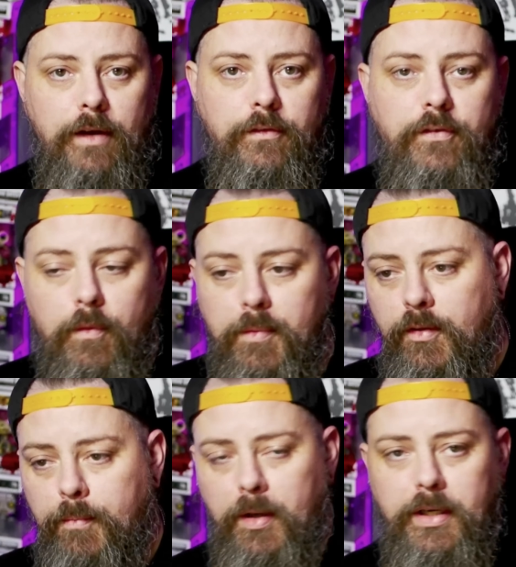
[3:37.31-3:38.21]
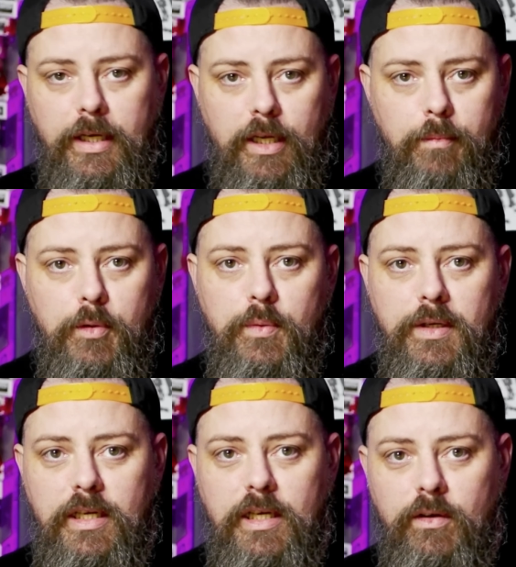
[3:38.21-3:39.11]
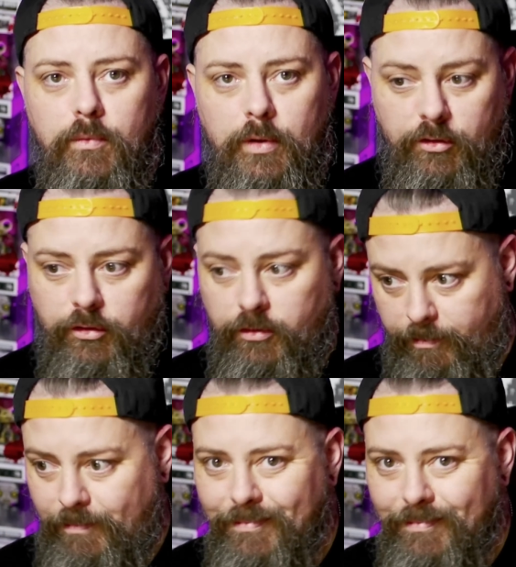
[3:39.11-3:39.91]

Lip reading: And from the debunking community, which